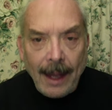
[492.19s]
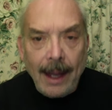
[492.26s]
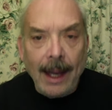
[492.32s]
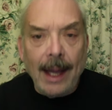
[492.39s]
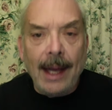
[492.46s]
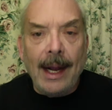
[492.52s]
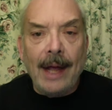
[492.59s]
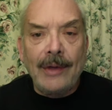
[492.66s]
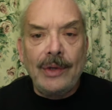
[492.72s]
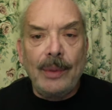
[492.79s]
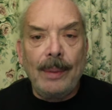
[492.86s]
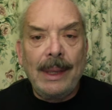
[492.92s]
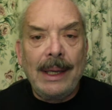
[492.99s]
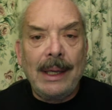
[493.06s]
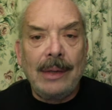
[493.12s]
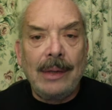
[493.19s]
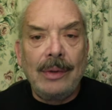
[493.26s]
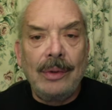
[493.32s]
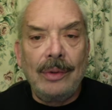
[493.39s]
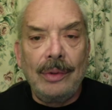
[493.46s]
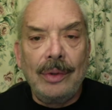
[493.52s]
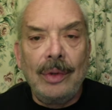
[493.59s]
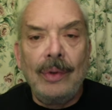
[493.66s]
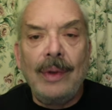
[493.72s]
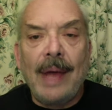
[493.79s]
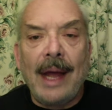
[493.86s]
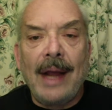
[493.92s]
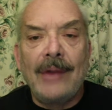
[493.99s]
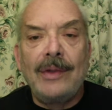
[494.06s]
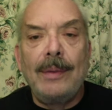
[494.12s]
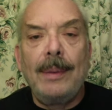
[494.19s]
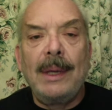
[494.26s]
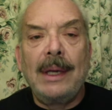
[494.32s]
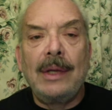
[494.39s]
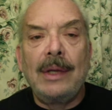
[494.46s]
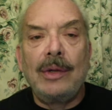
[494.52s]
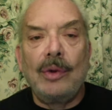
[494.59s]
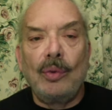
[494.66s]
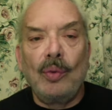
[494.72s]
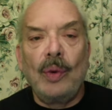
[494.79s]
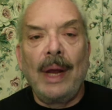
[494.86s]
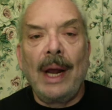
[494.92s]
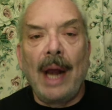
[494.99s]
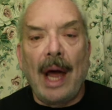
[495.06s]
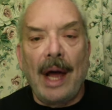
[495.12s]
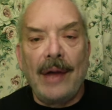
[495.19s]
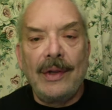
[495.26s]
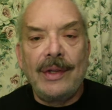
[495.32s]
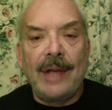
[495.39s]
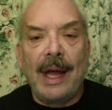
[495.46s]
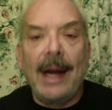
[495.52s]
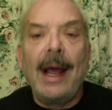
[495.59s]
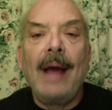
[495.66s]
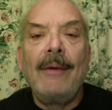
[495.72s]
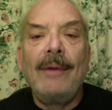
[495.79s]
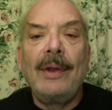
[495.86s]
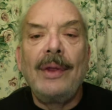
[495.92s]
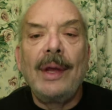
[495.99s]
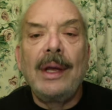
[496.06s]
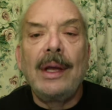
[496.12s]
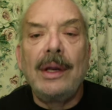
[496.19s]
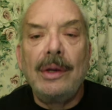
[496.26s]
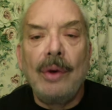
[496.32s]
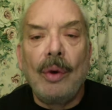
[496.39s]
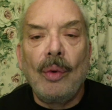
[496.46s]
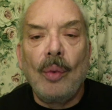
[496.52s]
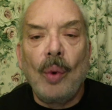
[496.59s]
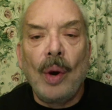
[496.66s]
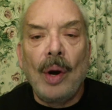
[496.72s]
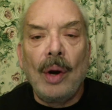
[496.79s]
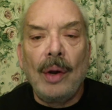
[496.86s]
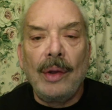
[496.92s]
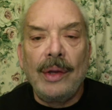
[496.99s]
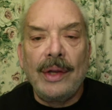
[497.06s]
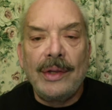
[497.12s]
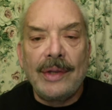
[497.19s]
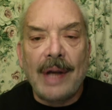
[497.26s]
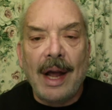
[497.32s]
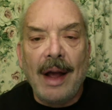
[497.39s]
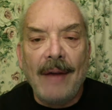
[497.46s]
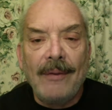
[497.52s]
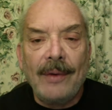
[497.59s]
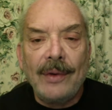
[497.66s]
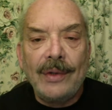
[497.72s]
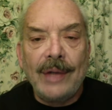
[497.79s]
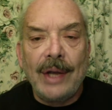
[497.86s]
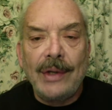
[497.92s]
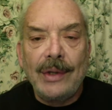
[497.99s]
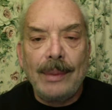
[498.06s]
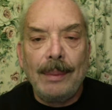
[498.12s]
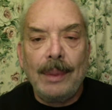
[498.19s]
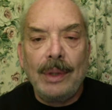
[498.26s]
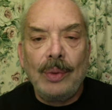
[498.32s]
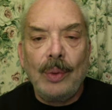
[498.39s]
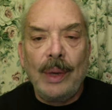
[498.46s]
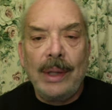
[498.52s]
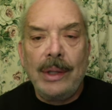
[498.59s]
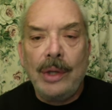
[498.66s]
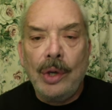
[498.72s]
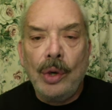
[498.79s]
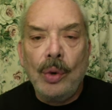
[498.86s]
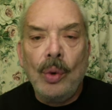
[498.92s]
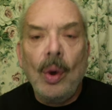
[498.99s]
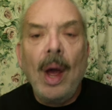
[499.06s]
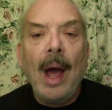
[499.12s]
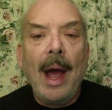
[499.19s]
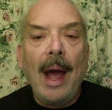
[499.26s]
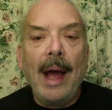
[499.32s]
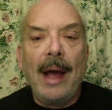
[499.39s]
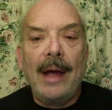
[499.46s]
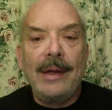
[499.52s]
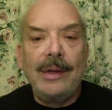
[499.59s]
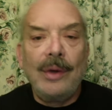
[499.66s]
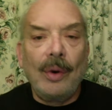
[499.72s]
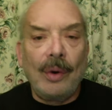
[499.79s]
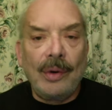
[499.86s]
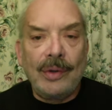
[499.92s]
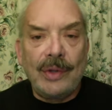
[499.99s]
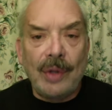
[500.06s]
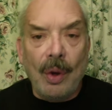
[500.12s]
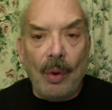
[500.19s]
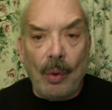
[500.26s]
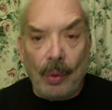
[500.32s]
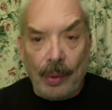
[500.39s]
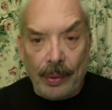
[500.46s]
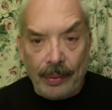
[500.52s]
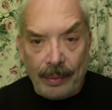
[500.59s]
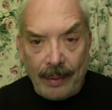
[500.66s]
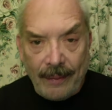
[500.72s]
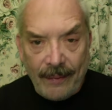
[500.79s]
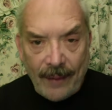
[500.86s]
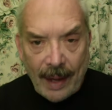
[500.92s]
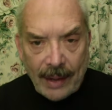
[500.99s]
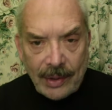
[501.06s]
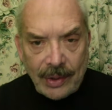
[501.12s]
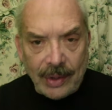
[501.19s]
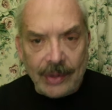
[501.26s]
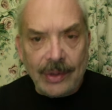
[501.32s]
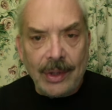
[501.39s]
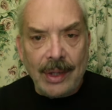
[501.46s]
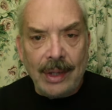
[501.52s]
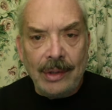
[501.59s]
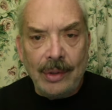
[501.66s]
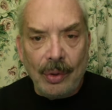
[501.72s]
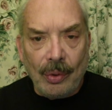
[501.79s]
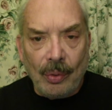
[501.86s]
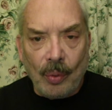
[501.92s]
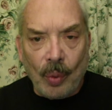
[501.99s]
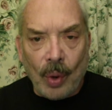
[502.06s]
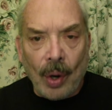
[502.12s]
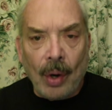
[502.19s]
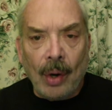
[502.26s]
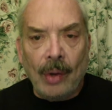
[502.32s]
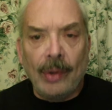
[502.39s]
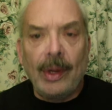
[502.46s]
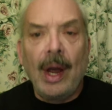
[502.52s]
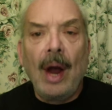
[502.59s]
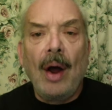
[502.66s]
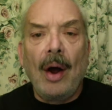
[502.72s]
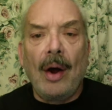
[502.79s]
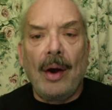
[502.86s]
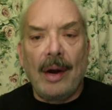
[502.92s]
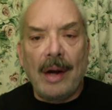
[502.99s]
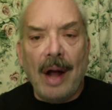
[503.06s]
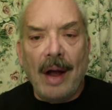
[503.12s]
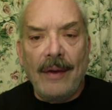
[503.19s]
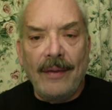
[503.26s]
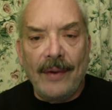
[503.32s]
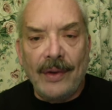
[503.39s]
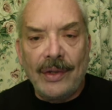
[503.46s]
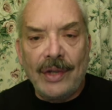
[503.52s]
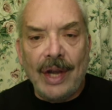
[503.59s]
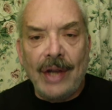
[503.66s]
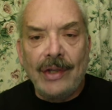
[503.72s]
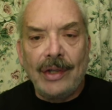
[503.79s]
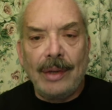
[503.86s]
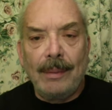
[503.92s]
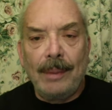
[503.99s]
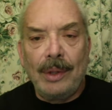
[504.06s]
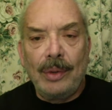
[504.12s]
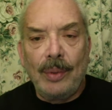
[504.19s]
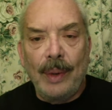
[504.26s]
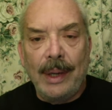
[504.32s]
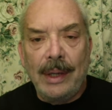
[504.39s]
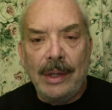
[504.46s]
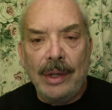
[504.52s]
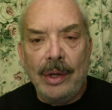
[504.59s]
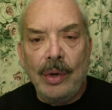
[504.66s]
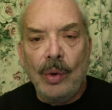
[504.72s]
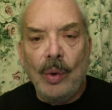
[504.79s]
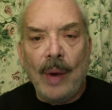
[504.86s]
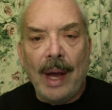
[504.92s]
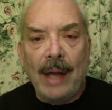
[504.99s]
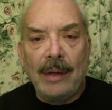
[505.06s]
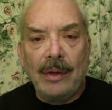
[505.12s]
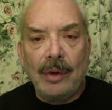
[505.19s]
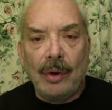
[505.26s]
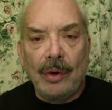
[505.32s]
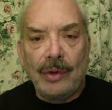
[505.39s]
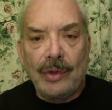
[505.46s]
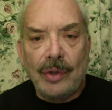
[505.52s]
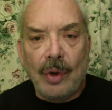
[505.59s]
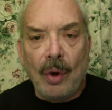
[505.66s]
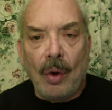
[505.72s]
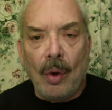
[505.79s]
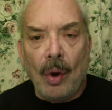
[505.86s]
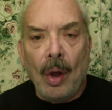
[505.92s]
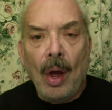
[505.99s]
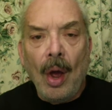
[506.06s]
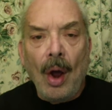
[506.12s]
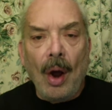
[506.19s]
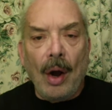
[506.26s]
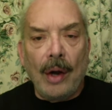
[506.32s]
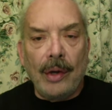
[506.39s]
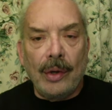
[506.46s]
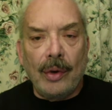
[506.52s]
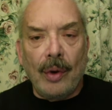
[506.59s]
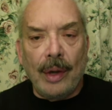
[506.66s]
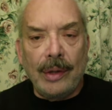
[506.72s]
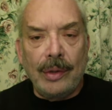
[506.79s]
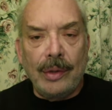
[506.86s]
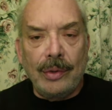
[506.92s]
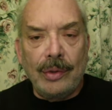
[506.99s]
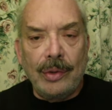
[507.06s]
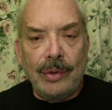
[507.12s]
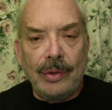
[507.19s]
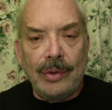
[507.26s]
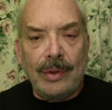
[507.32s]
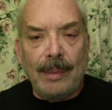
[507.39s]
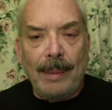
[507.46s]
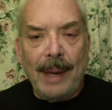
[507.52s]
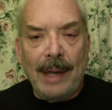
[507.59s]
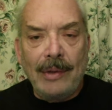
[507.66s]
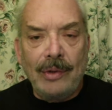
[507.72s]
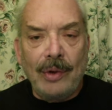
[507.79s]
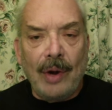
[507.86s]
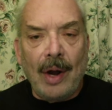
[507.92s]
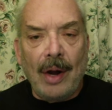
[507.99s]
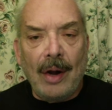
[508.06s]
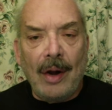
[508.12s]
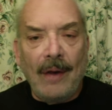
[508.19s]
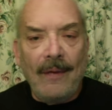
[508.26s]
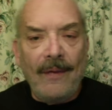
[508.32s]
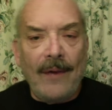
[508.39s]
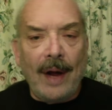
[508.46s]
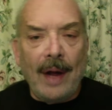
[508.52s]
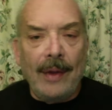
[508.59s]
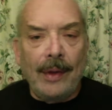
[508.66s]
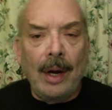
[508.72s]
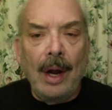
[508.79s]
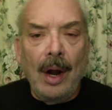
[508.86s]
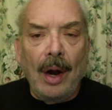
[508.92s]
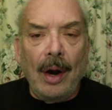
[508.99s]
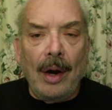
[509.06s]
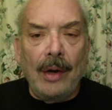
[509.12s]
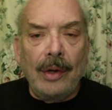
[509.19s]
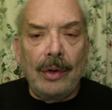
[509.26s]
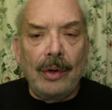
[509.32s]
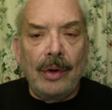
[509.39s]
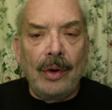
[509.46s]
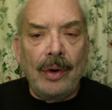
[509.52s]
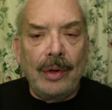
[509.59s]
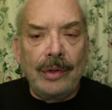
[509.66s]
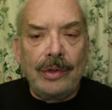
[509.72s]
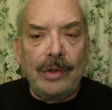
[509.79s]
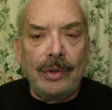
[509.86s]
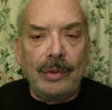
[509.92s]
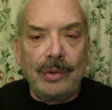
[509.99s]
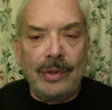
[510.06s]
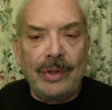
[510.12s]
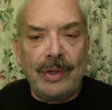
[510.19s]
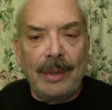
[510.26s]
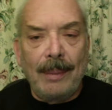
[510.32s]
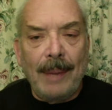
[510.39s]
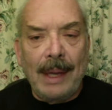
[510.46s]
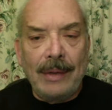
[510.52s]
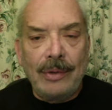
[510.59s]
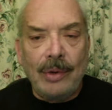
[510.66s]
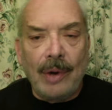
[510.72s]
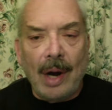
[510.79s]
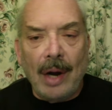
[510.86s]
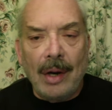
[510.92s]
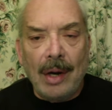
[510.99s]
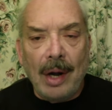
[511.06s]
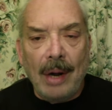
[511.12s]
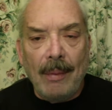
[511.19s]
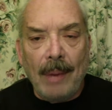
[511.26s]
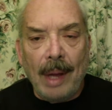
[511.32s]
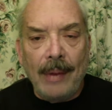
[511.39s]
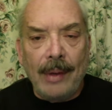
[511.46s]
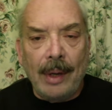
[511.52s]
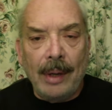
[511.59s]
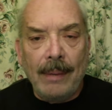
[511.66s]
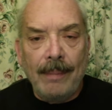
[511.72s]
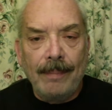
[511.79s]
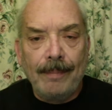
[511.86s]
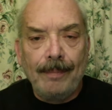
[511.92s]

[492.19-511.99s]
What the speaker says: And as you begin to do that, as you begin to realize that everything in your world is a conversation between you and your soul, the reflections in your world are a conversation between you and your soul. Are you going to choose the patriarchal father? Are you going to choose the matriarchal mother?